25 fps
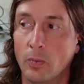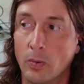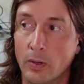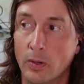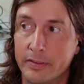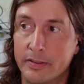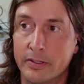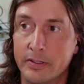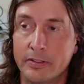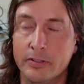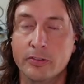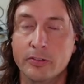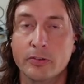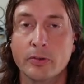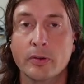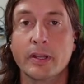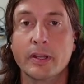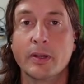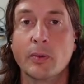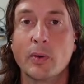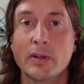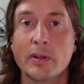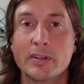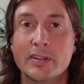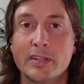what they're
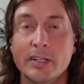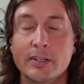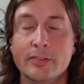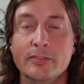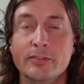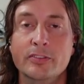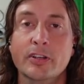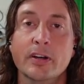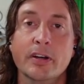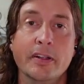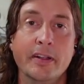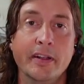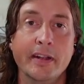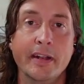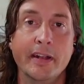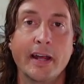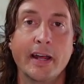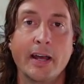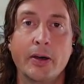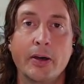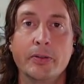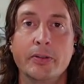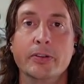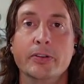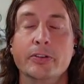doing, what they've done,
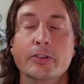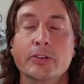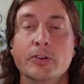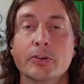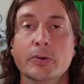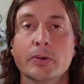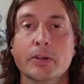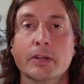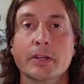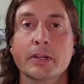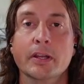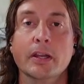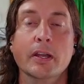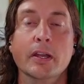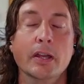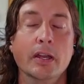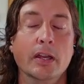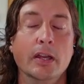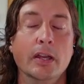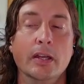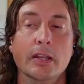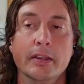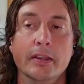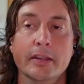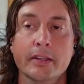and how they're doing
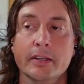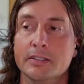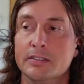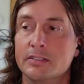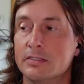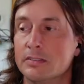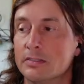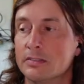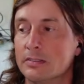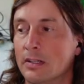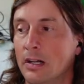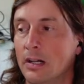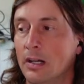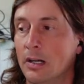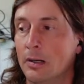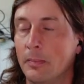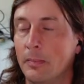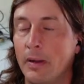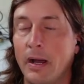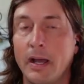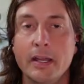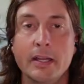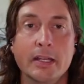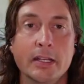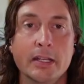this.
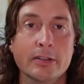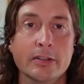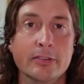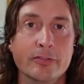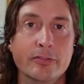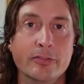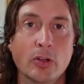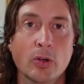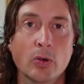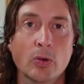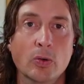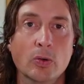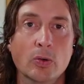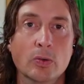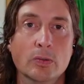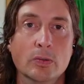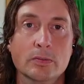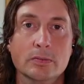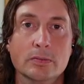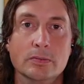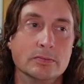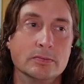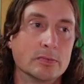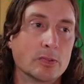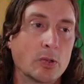I have
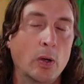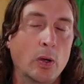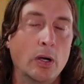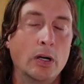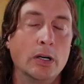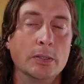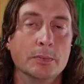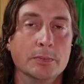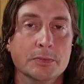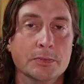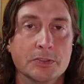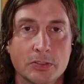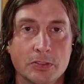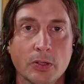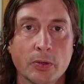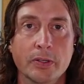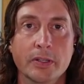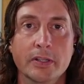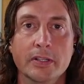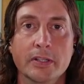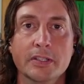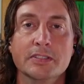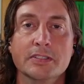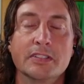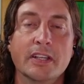no qualms
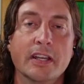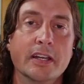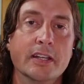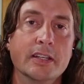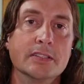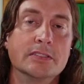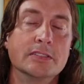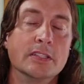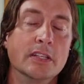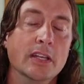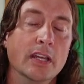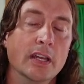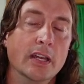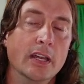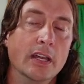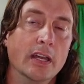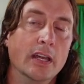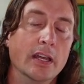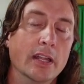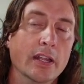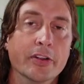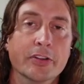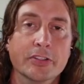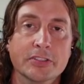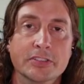knowing these guys
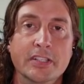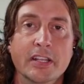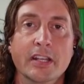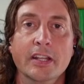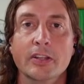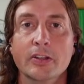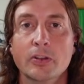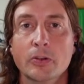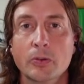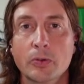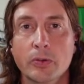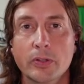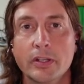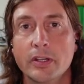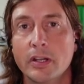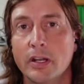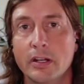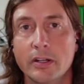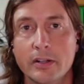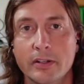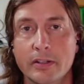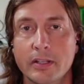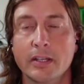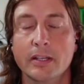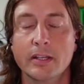and understanding who they
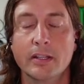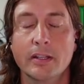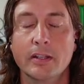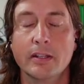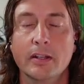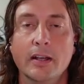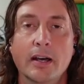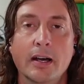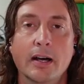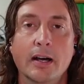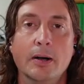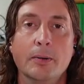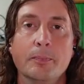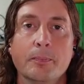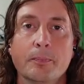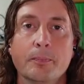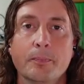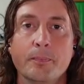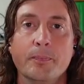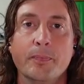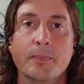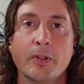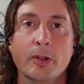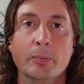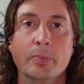are, that
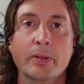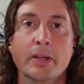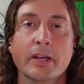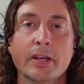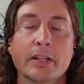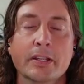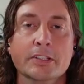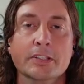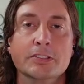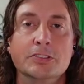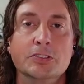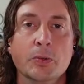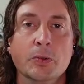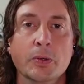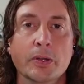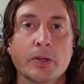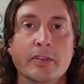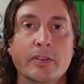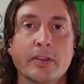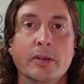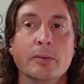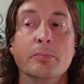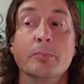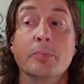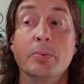there'd be any issue
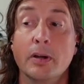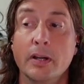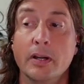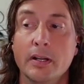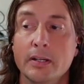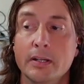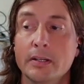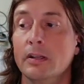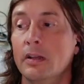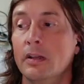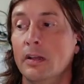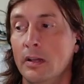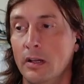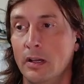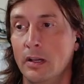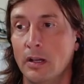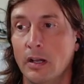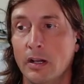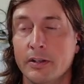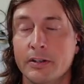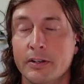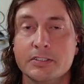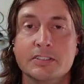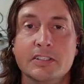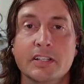with it, but
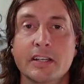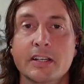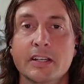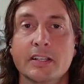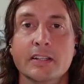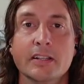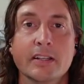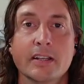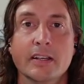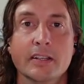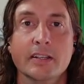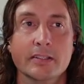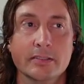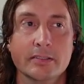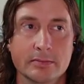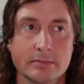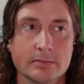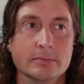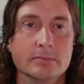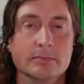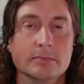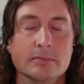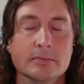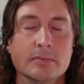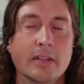understand that
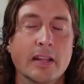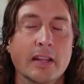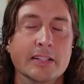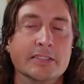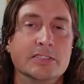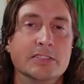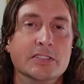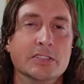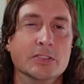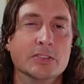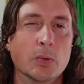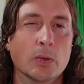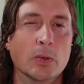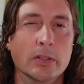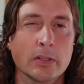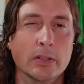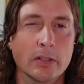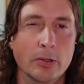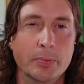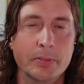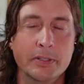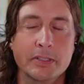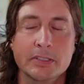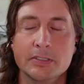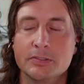that's just one
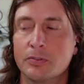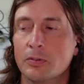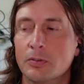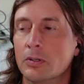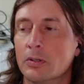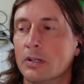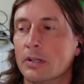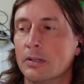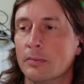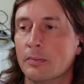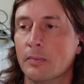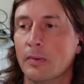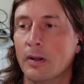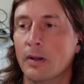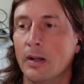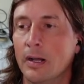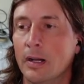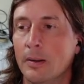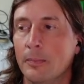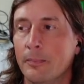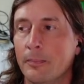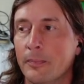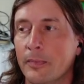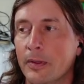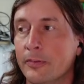little piece for it.
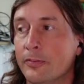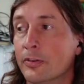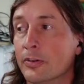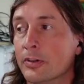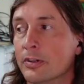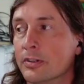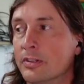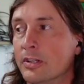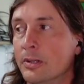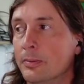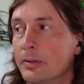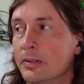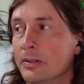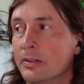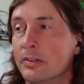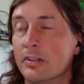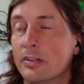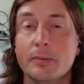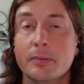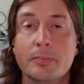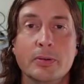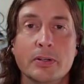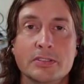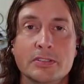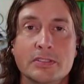If you're a tipping
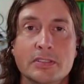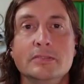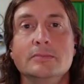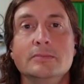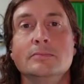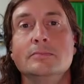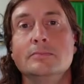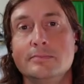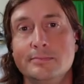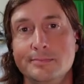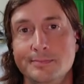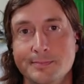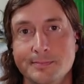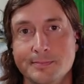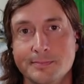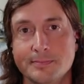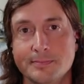type person,